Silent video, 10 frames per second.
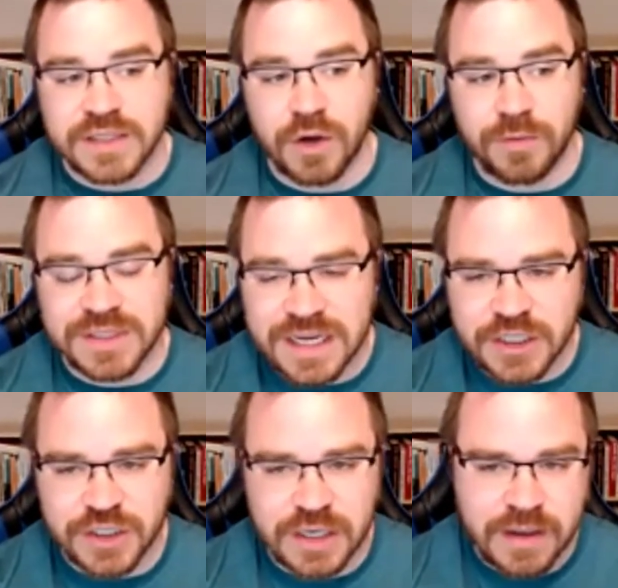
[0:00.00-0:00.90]
So
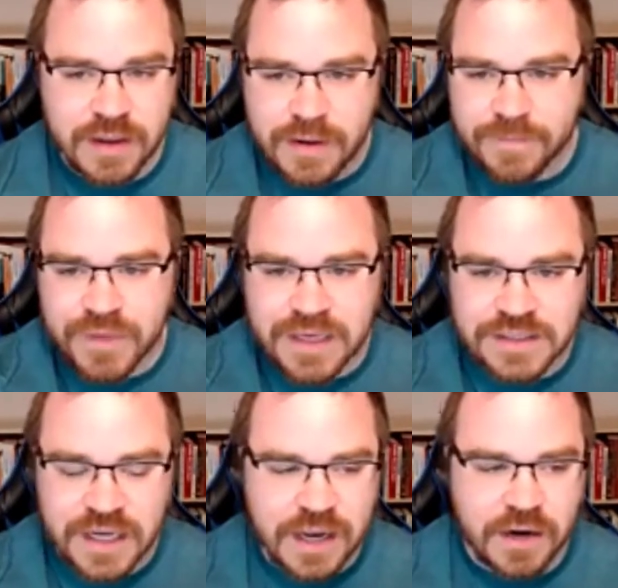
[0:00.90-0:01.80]
essentially, the
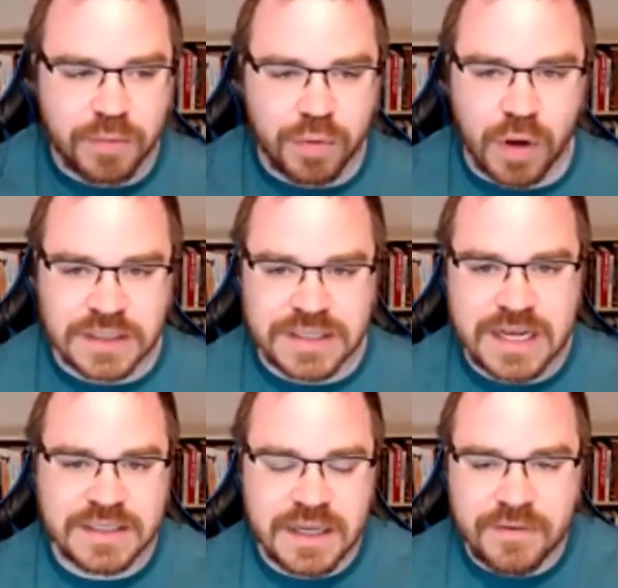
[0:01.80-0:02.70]
entire
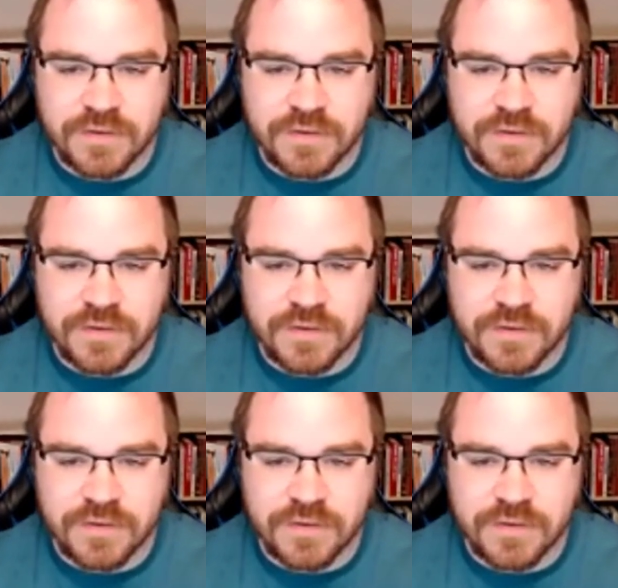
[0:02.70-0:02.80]
process